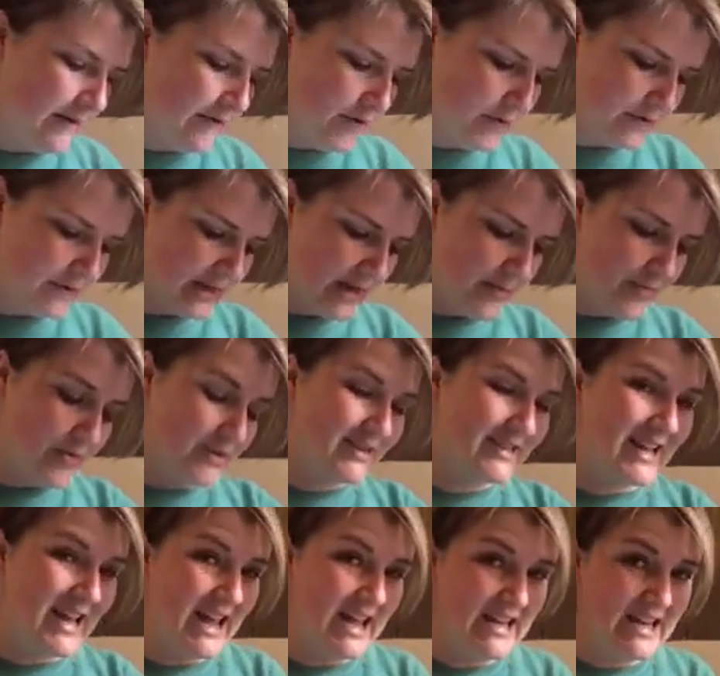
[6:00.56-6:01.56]
of those diapers,
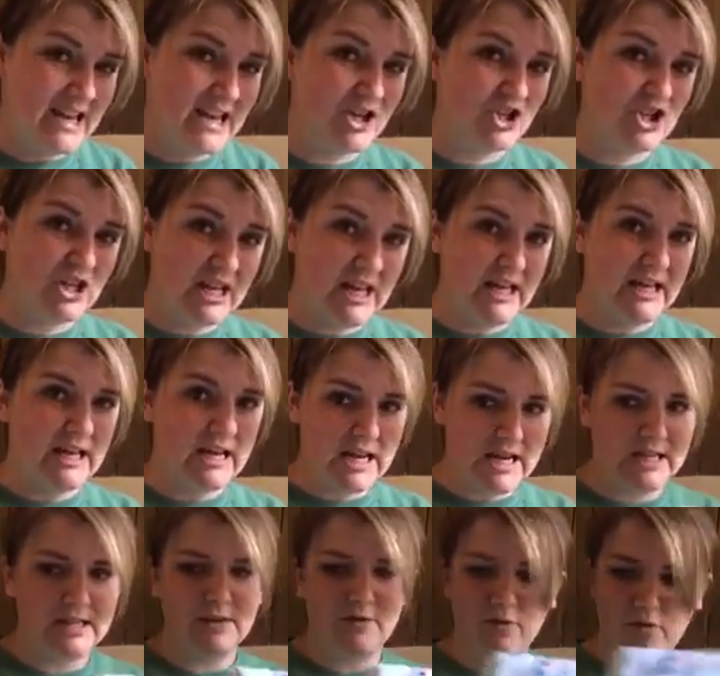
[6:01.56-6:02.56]
and each kit
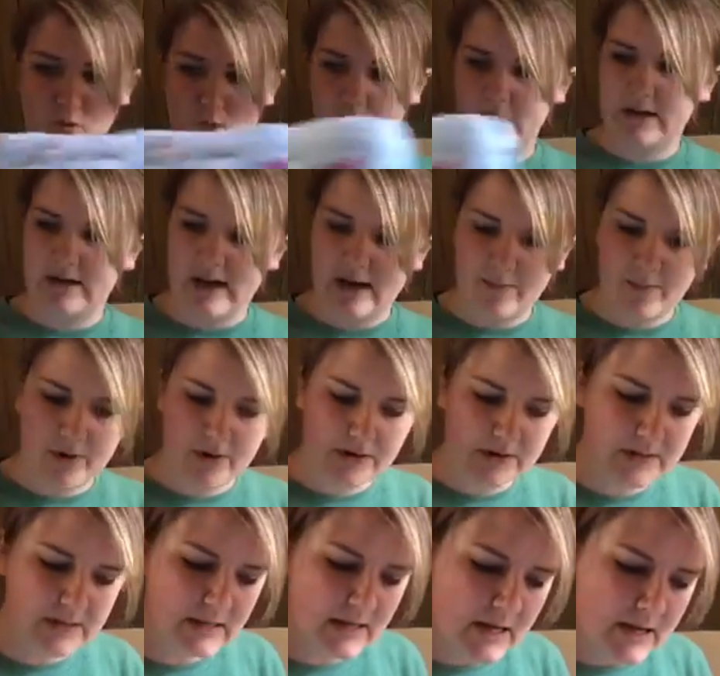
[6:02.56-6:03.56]
needs 4
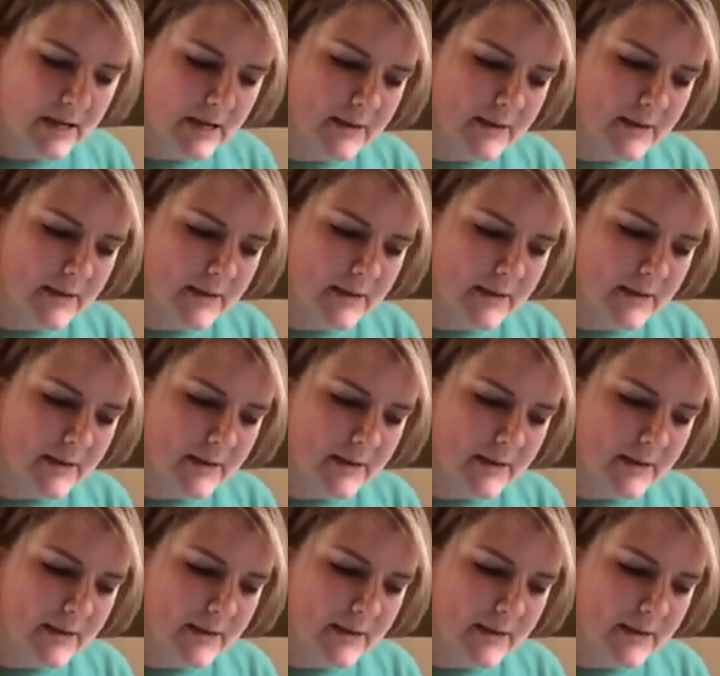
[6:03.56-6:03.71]
diapers.